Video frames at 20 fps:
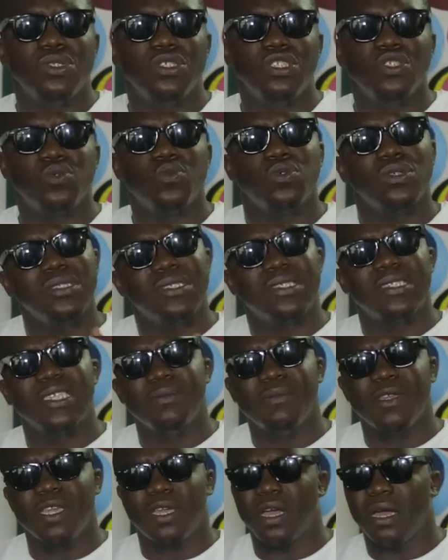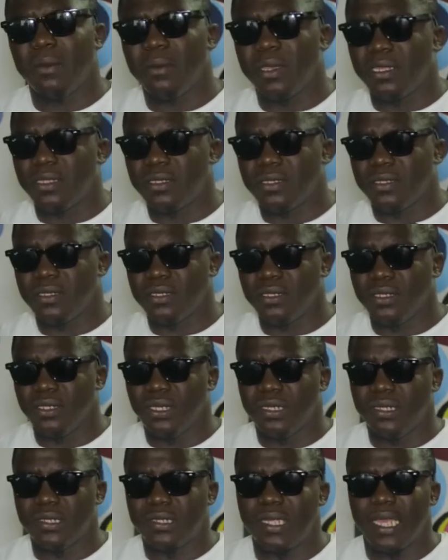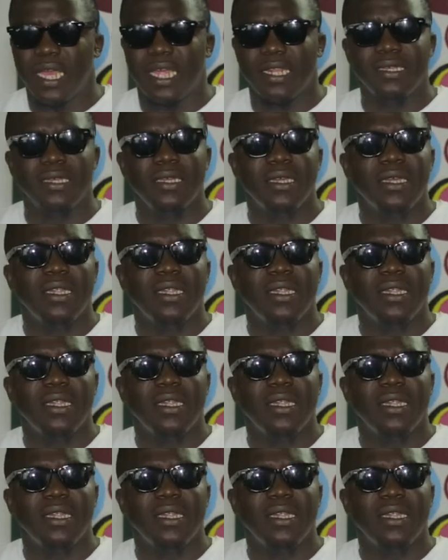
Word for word: you won't see me coming. You understand?